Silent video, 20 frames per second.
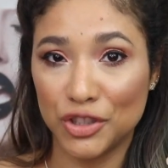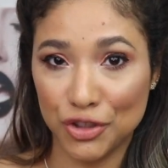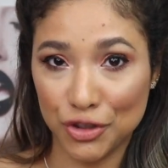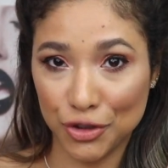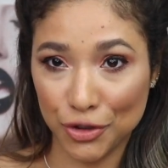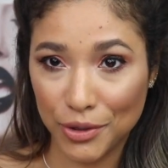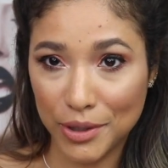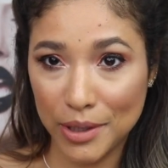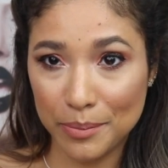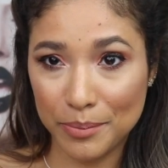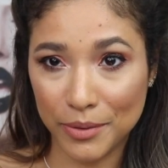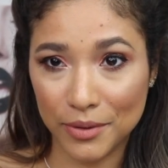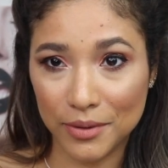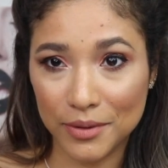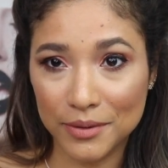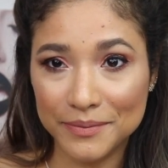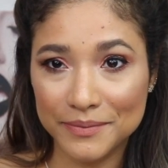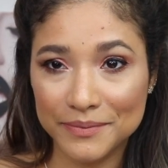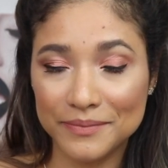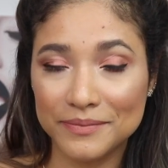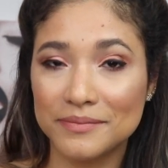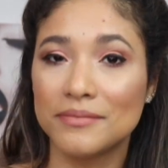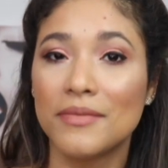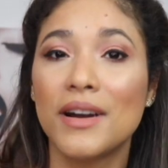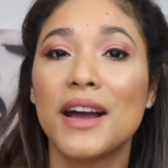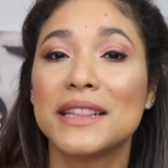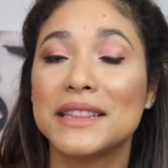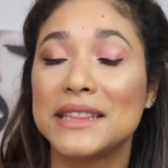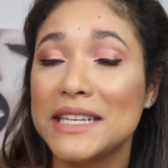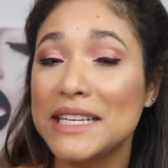Triple.
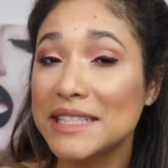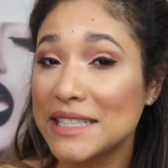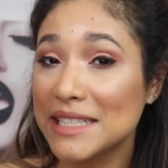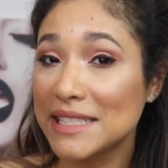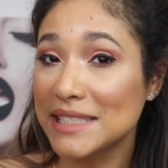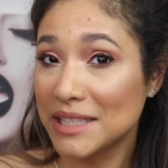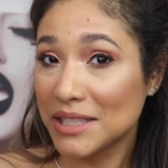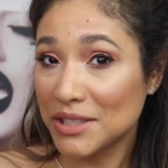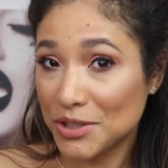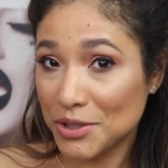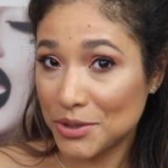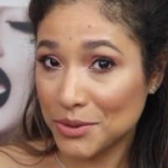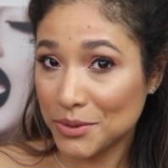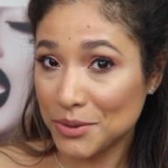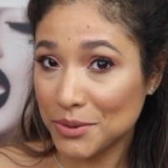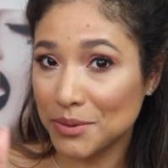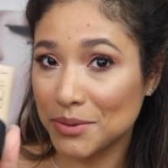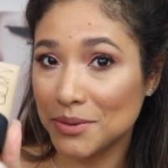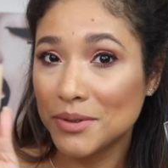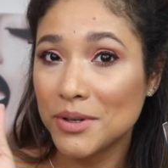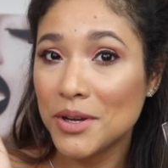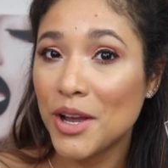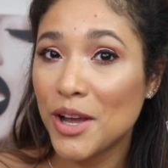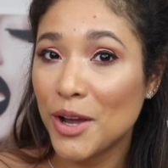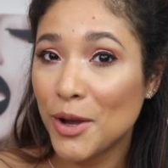This is the true